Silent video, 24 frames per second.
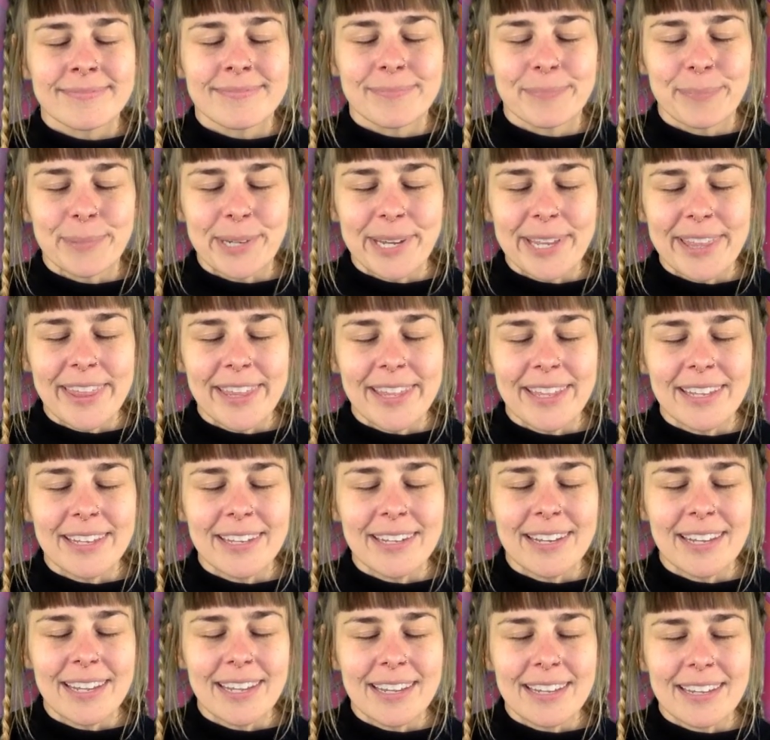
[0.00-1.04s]
Breathe
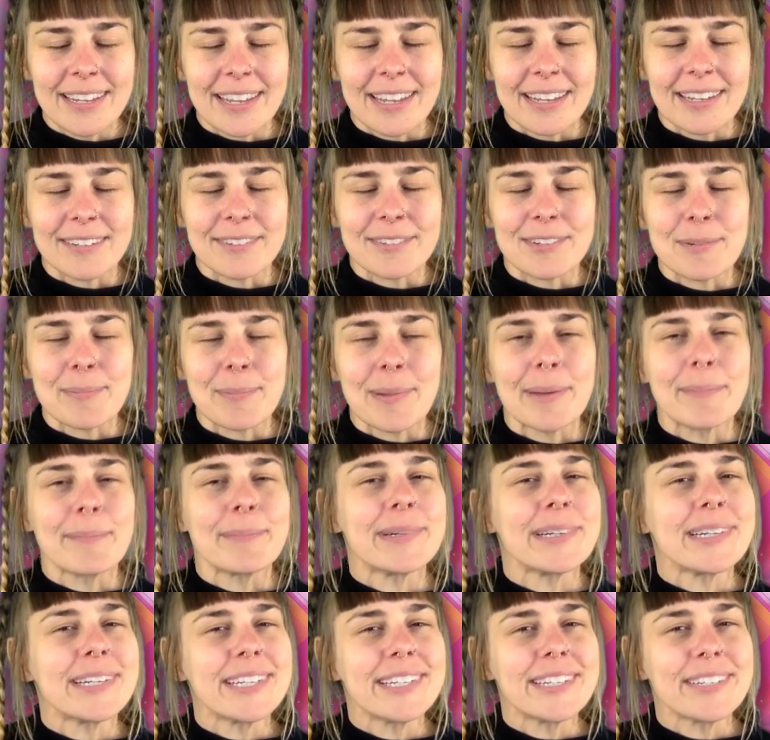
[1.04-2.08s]
in and
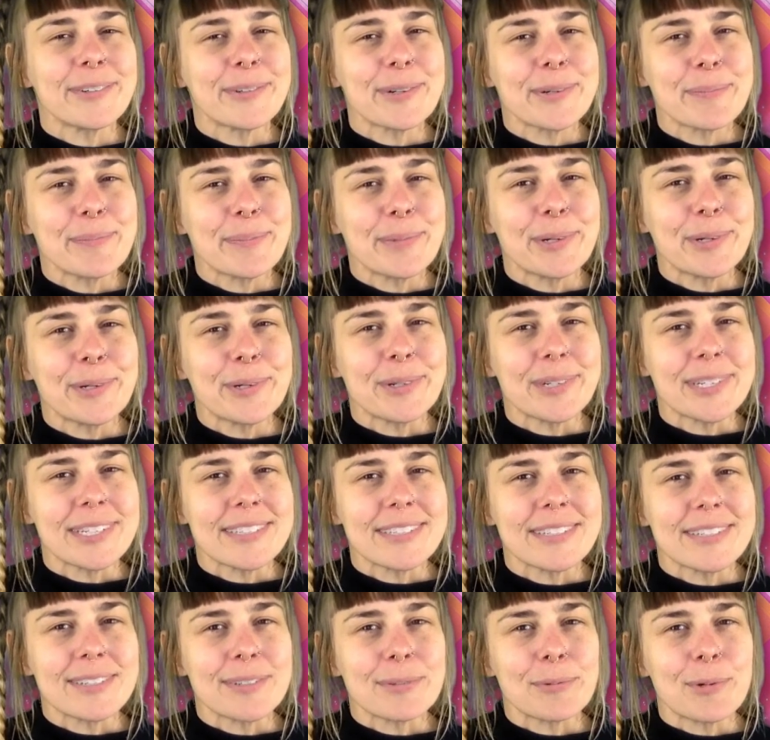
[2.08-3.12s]
remember your mood
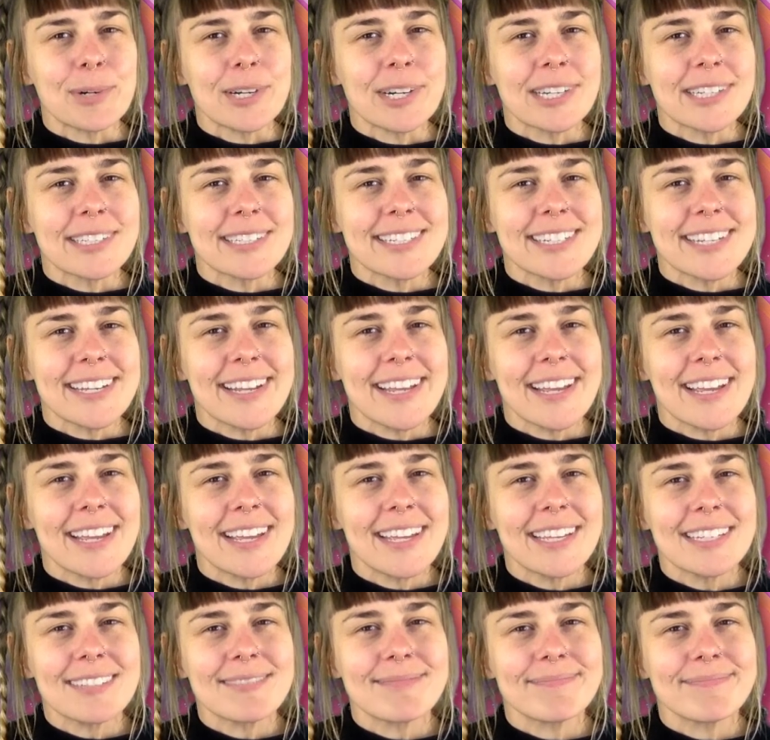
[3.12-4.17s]
is your work
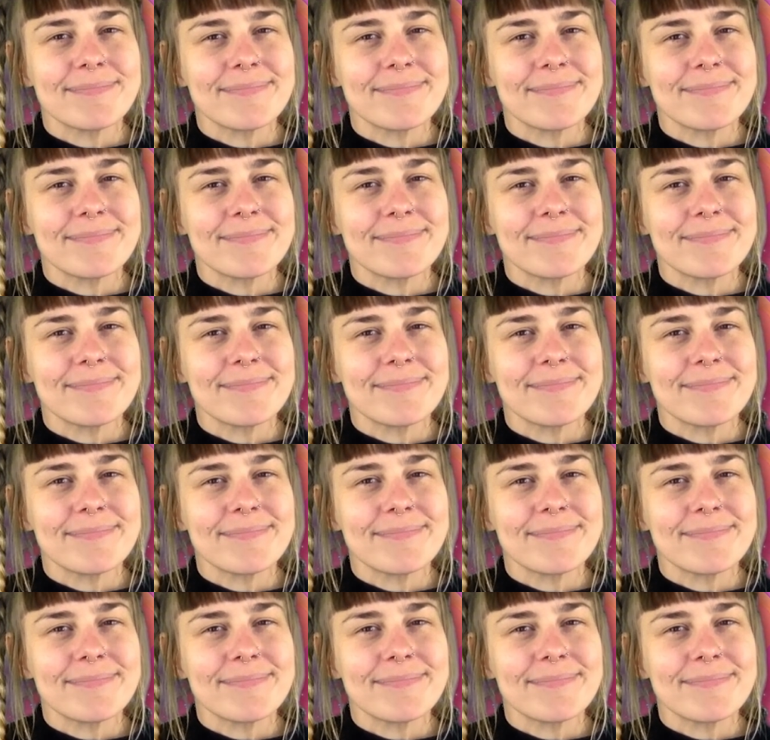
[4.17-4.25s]
today.